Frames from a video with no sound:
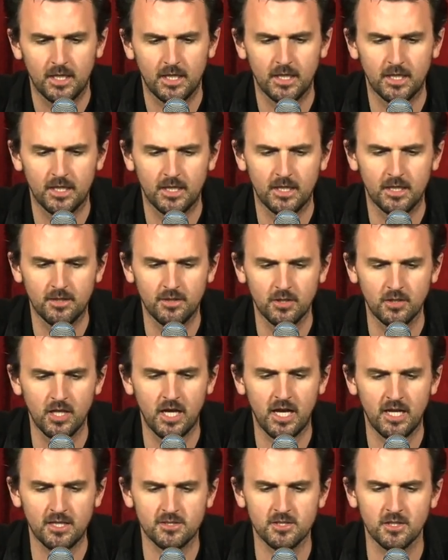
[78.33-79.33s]
The
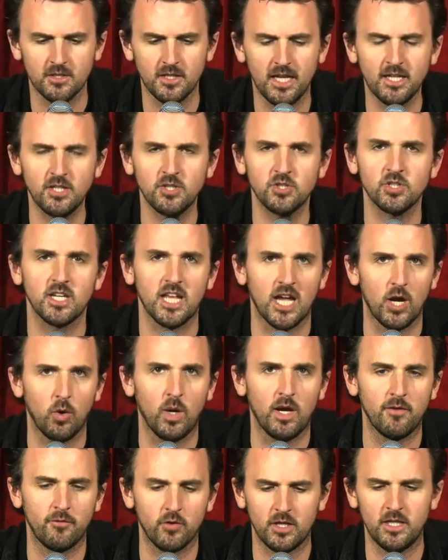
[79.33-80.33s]
lost election,
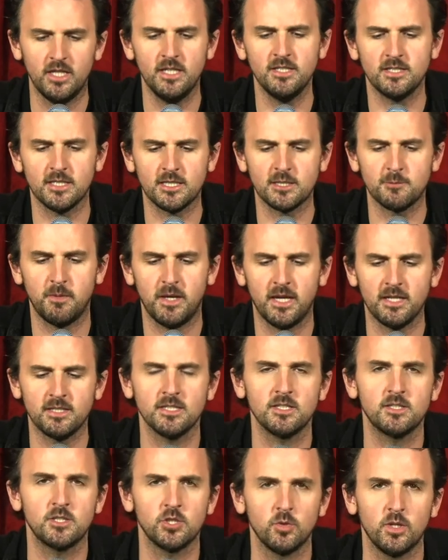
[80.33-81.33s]
however, is
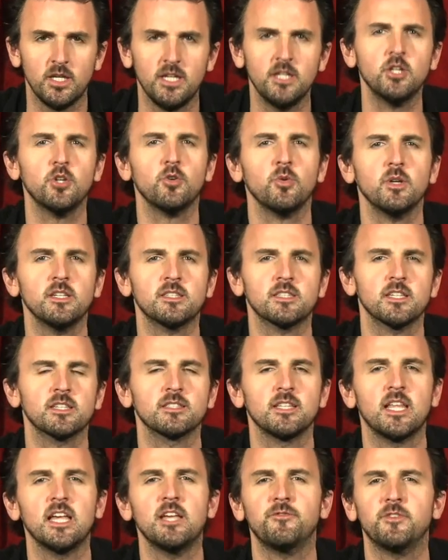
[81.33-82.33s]
expected to increase
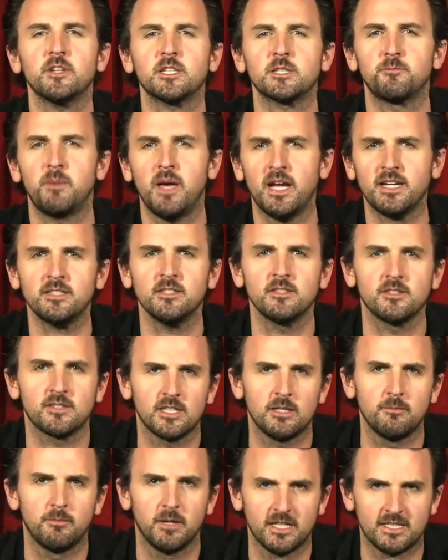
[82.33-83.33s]
his life
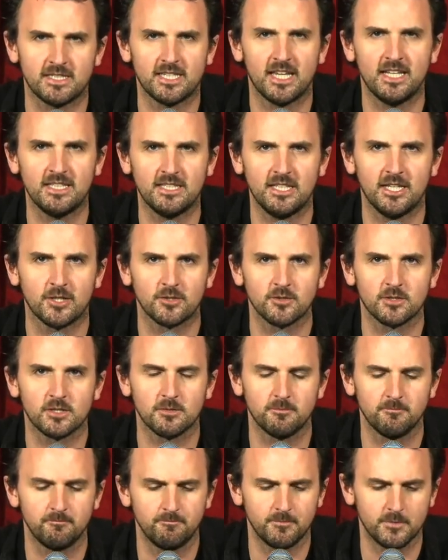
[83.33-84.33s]
expectancy by 10
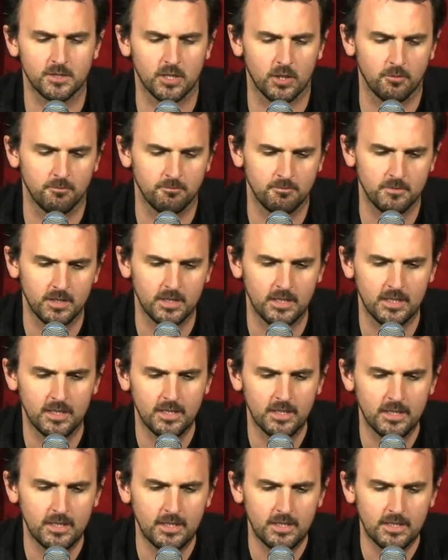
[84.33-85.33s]
years. So
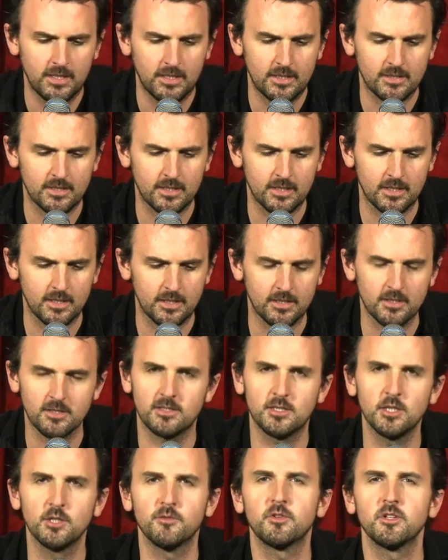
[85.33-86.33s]
it's a
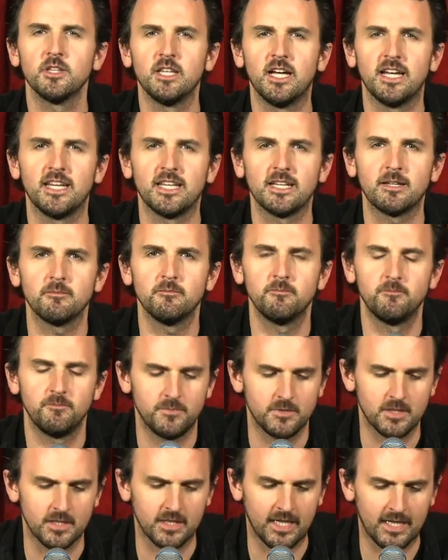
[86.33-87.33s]
silver lining
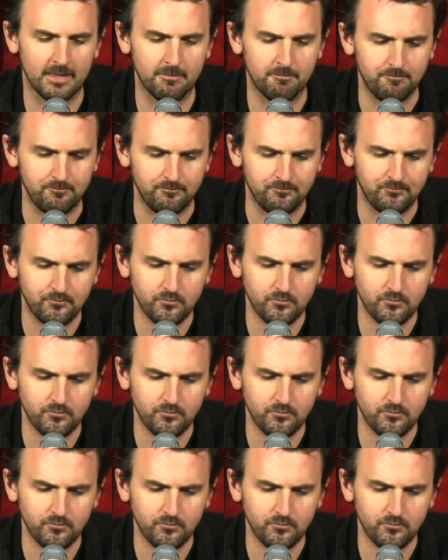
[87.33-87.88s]
to that.